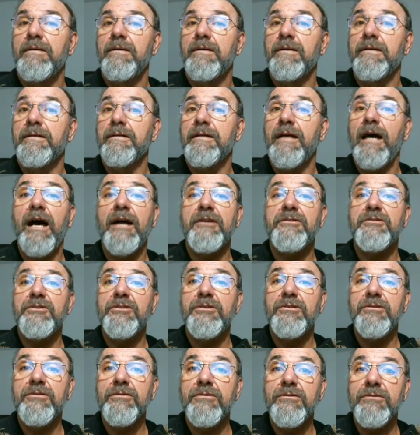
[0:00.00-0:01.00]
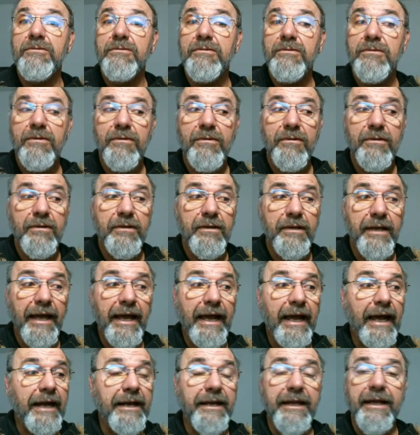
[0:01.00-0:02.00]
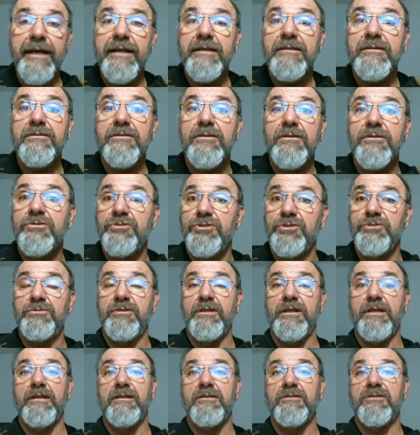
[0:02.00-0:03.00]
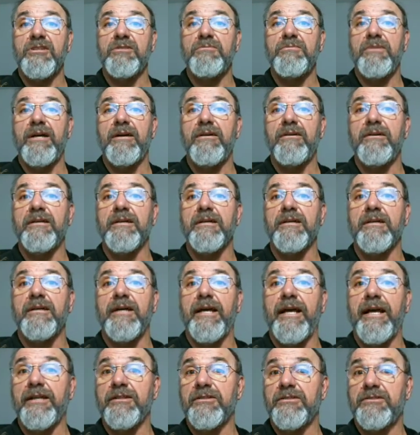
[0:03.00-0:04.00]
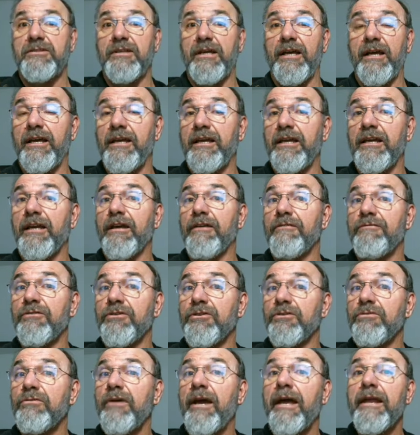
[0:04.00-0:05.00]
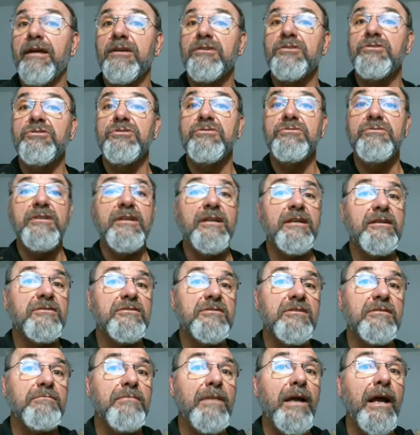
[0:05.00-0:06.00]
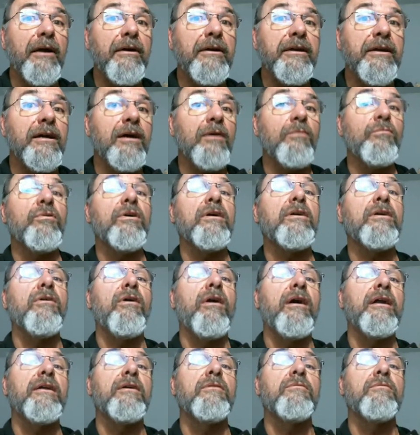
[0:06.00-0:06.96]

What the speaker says: not to annex Judea and Samaria and say, if you annex Judea and Samaria, we're going to